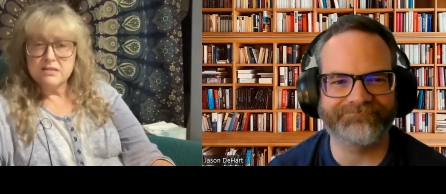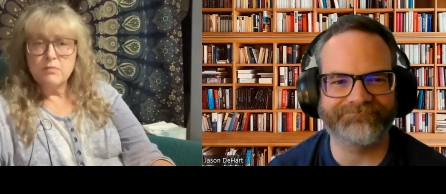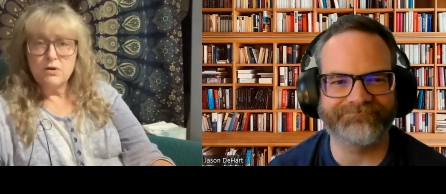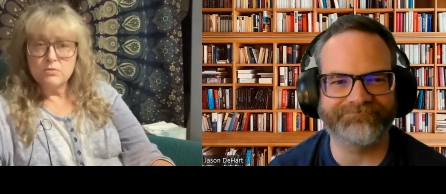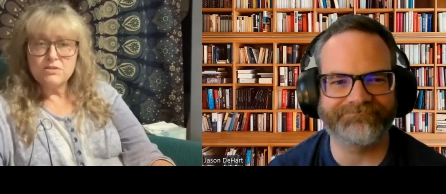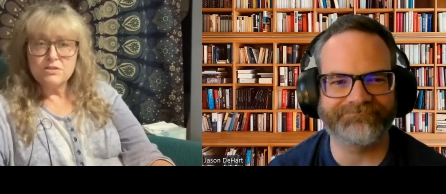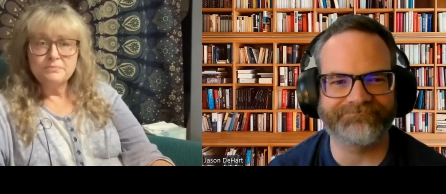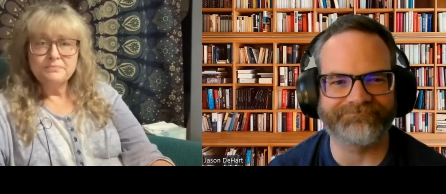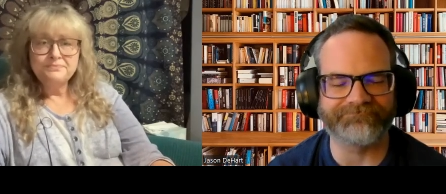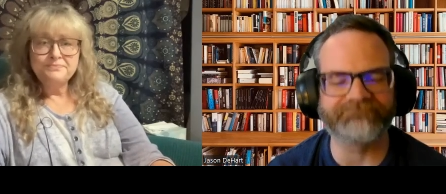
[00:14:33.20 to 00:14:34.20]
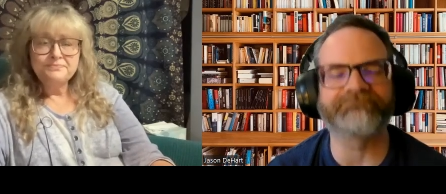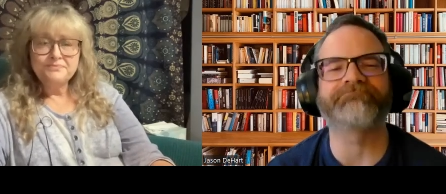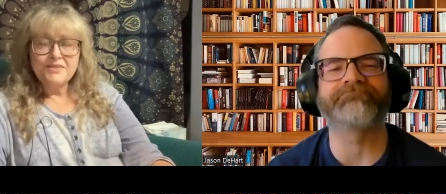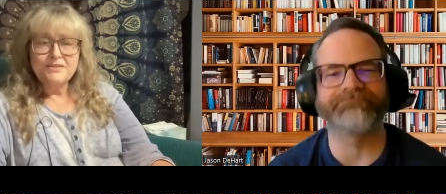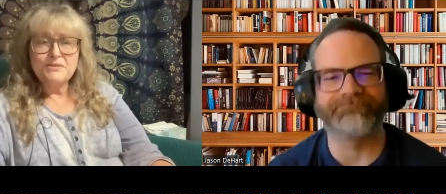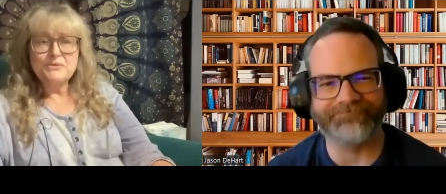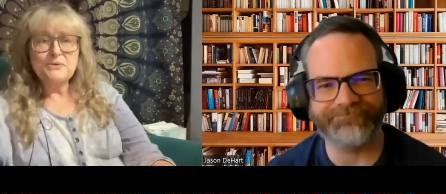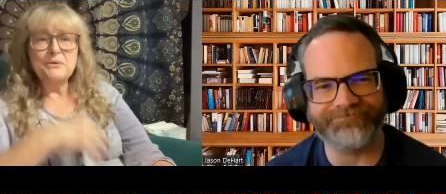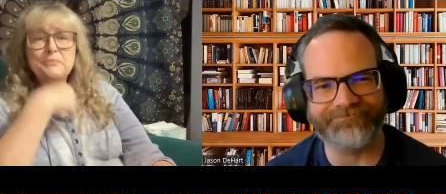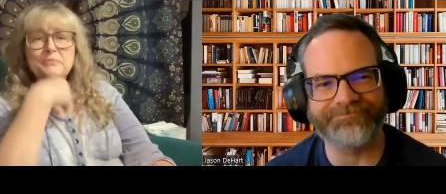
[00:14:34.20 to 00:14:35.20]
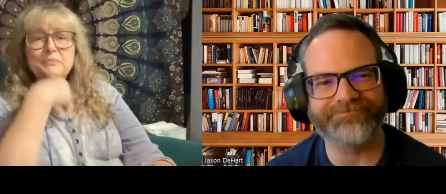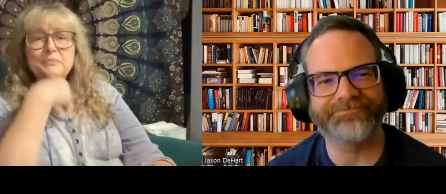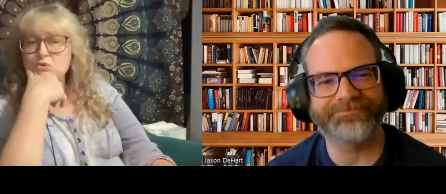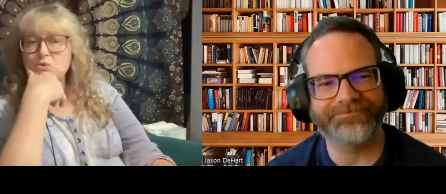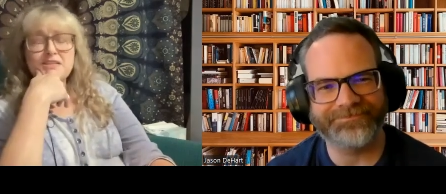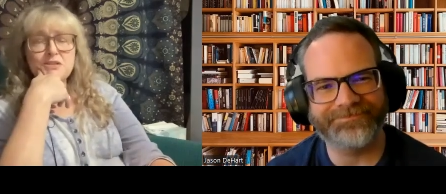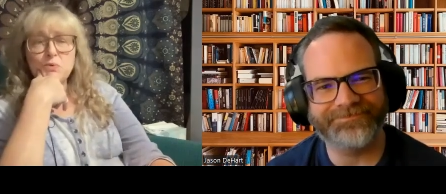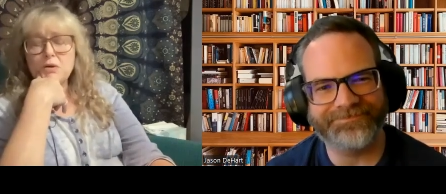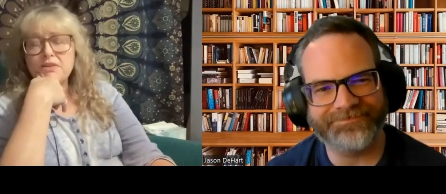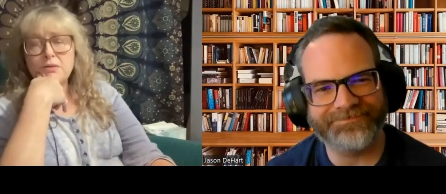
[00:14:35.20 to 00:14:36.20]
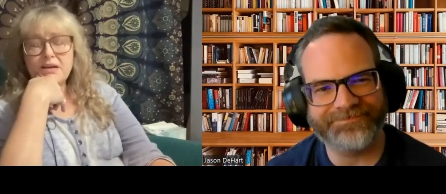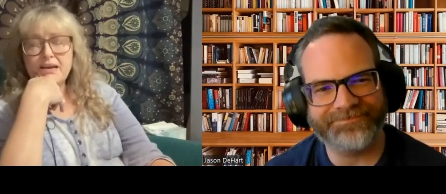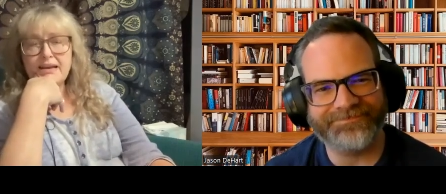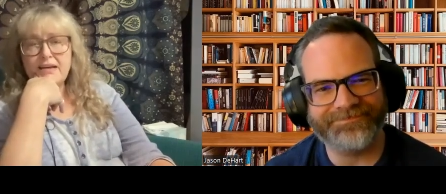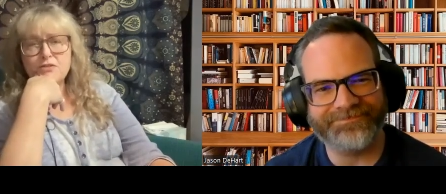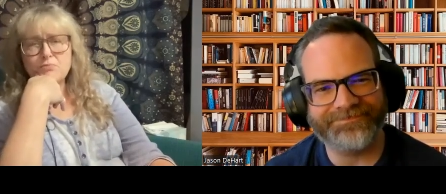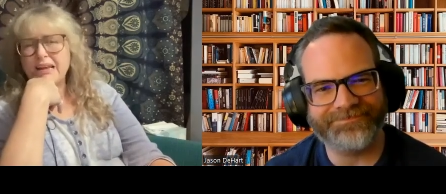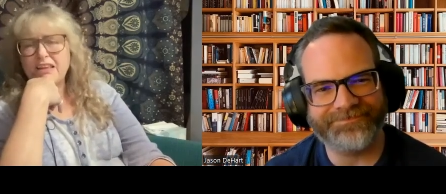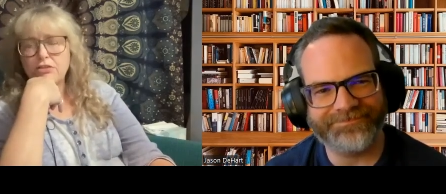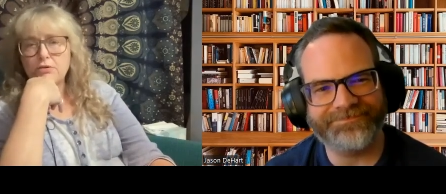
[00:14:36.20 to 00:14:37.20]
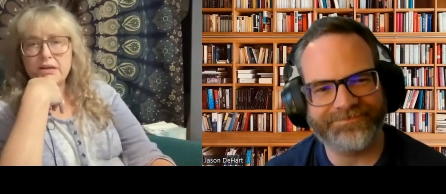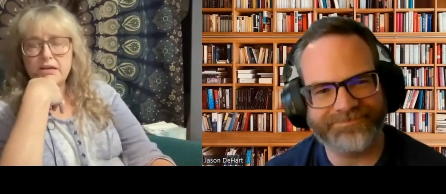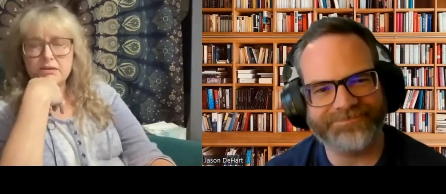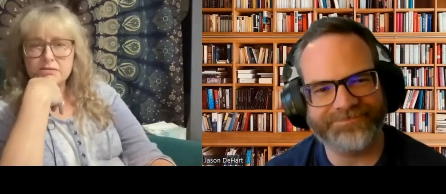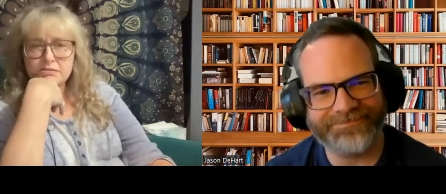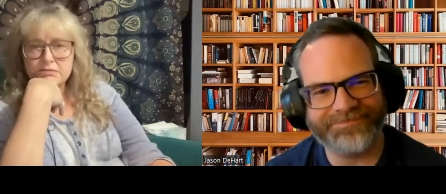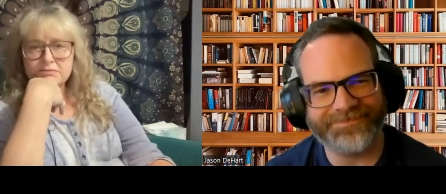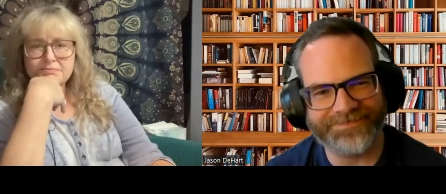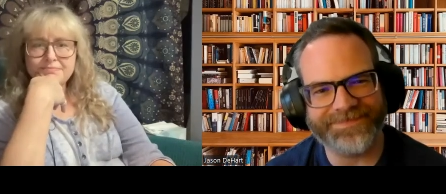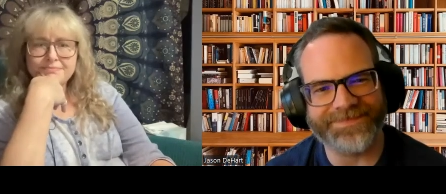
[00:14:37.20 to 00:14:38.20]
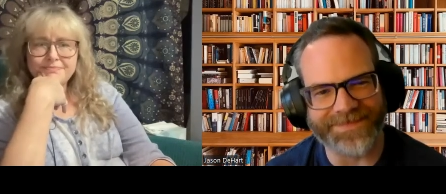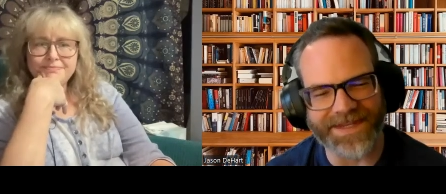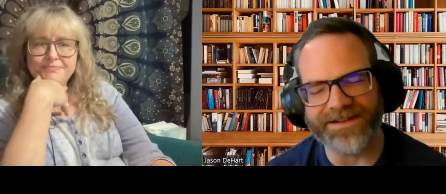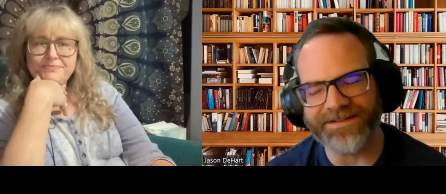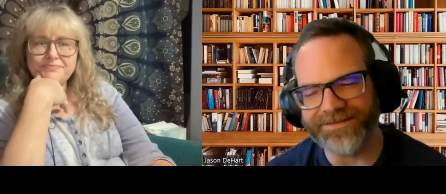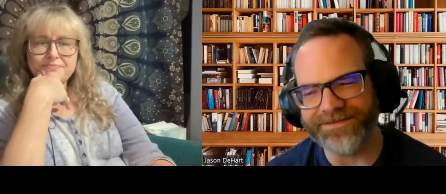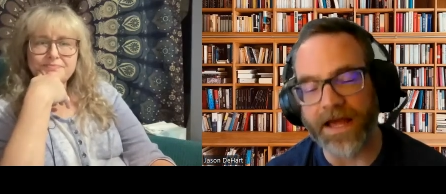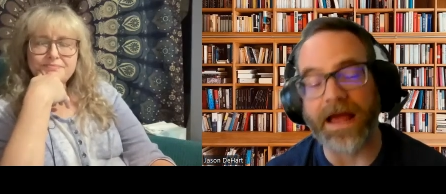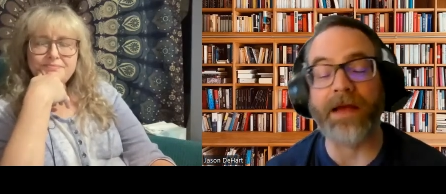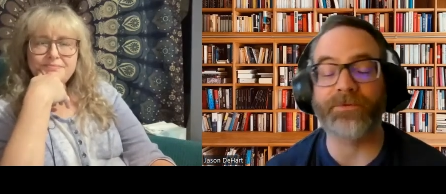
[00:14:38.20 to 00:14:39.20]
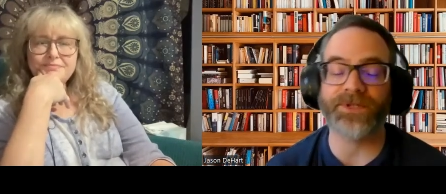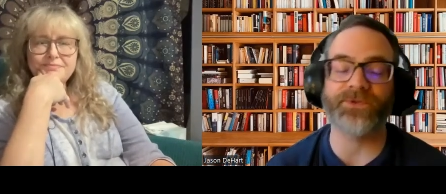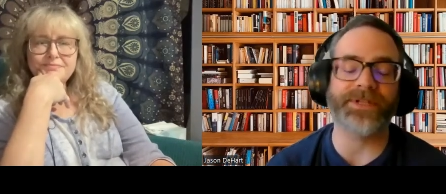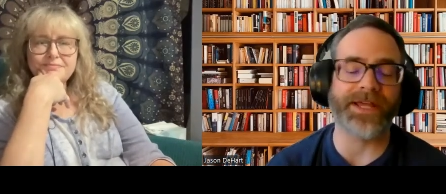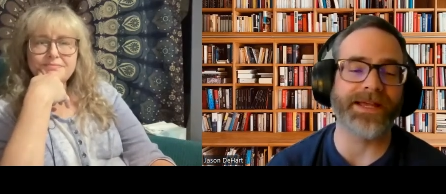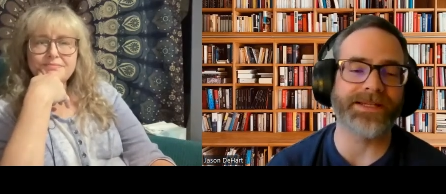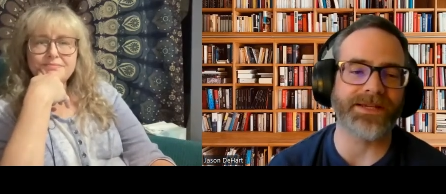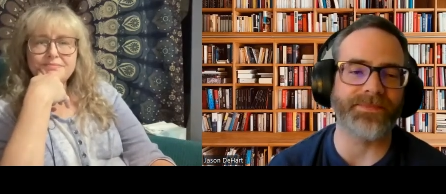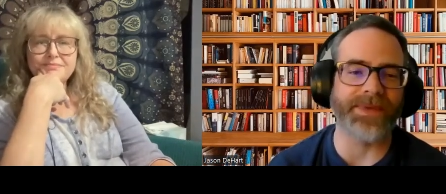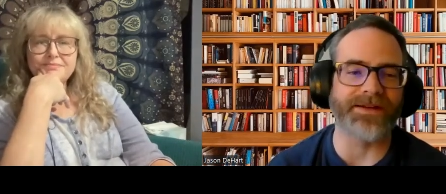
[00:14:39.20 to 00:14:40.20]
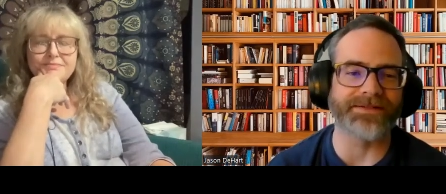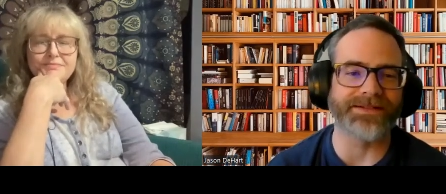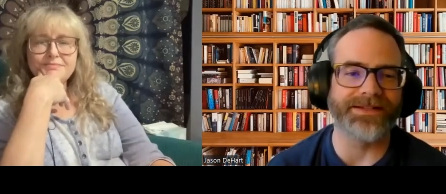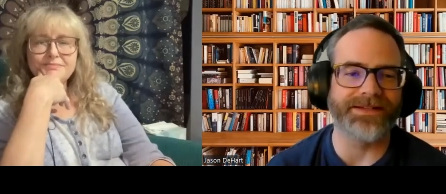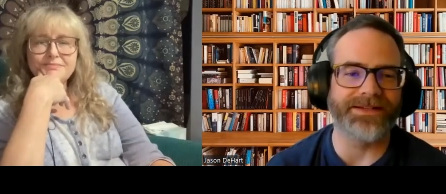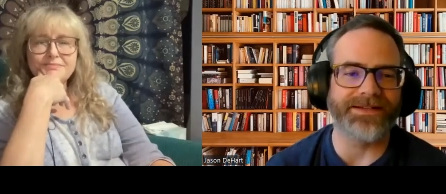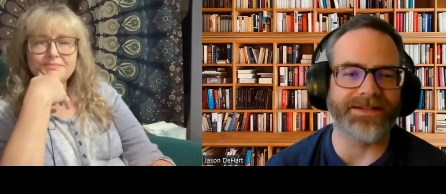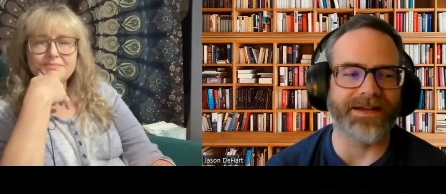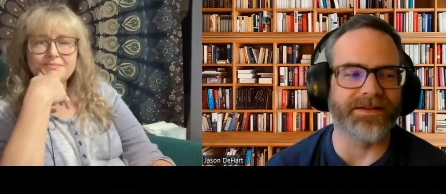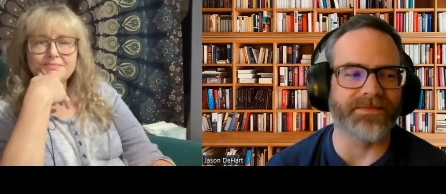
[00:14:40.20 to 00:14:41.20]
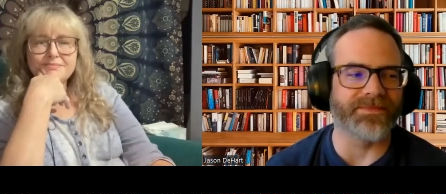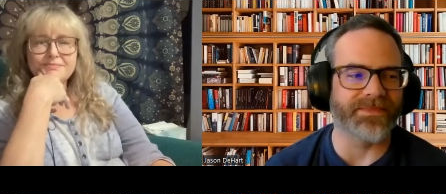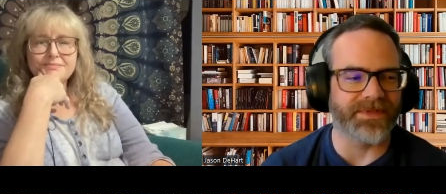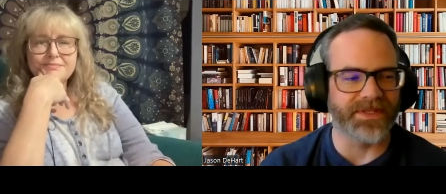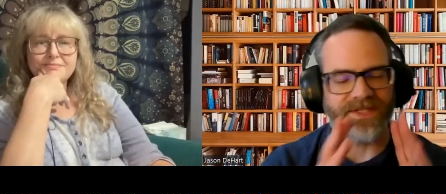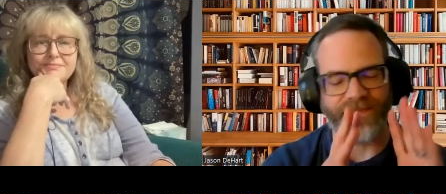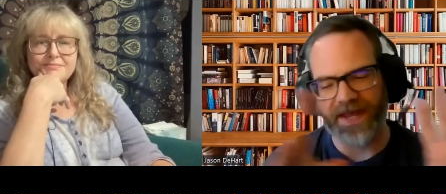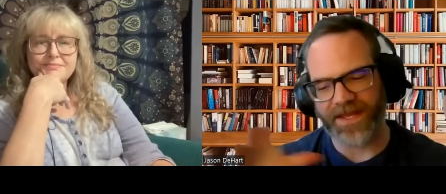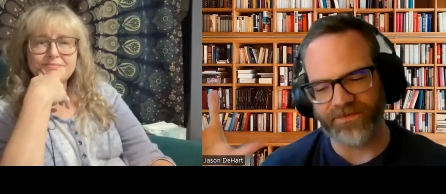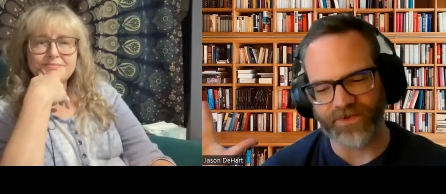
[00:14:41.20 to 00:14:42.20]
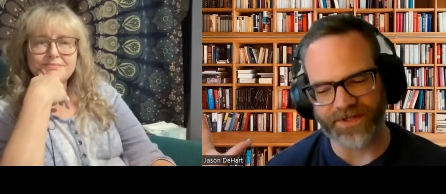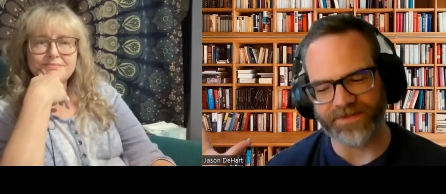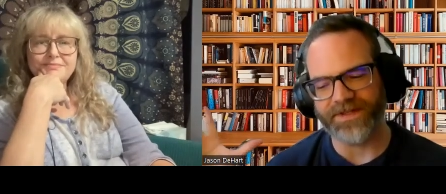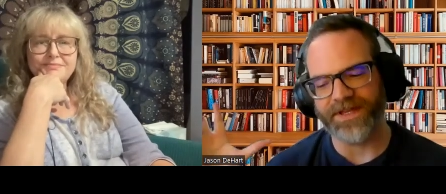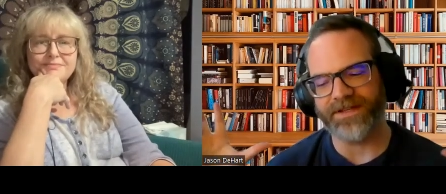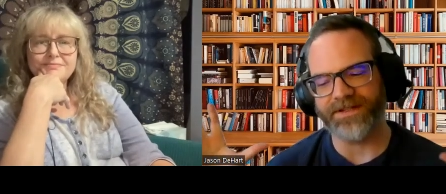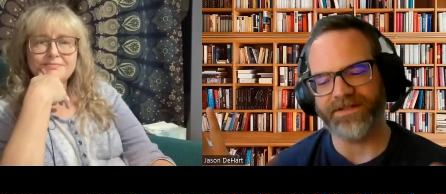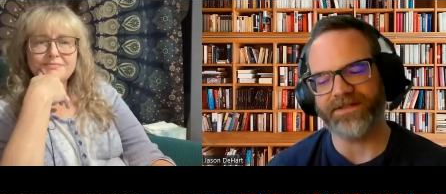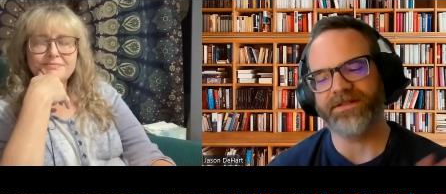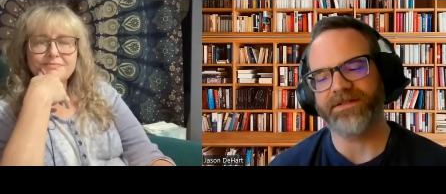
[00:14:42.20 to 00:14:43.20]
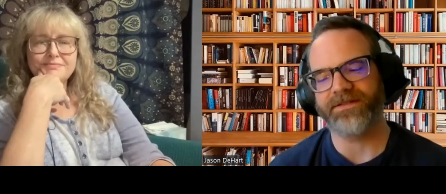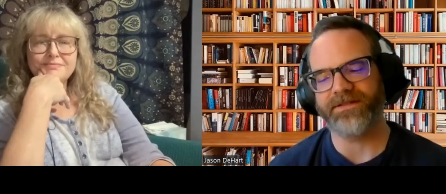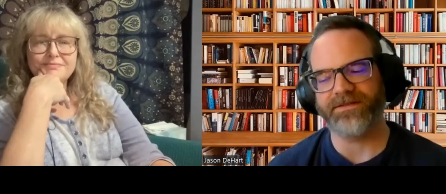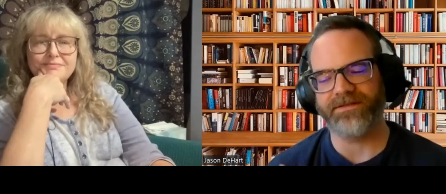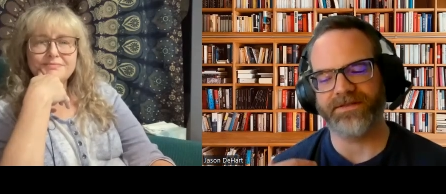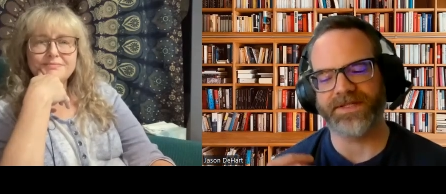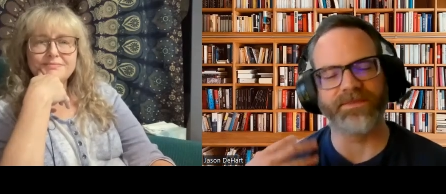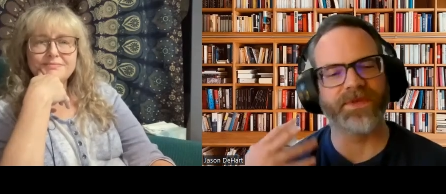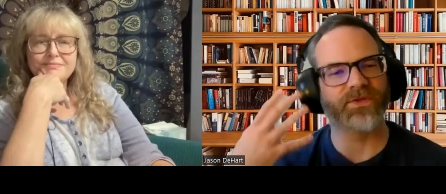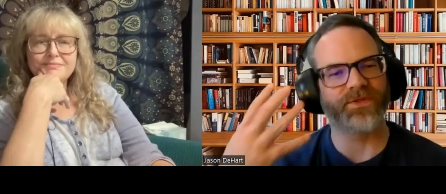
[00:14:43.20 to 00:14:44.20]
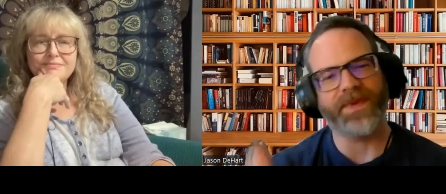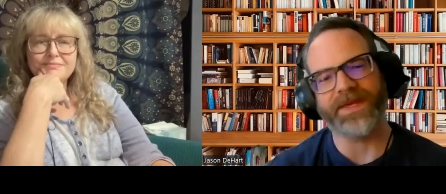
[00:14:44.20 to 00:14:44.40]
Speaker 1: the most. Uh, so uh, it was great to work with him again after like 30 years.
Speaker 2: Uh, I was going to ask about um, the span of what you've done and the some of those